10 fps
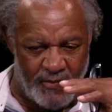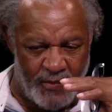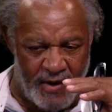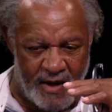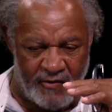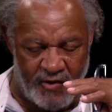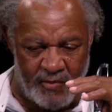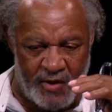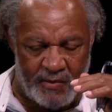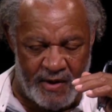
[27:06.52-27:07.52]
of pick up
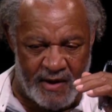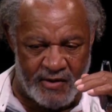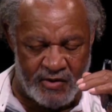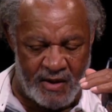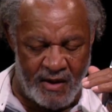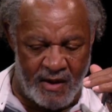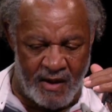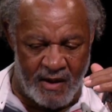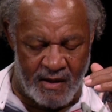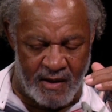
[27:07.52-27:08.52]
from here because
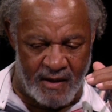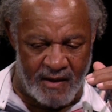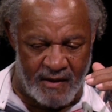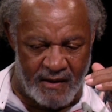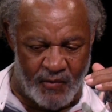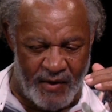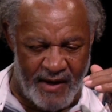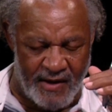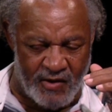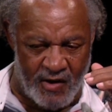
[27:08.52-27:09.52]
we
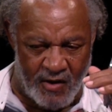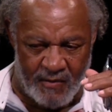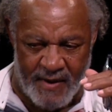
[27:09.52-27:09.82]
got to talk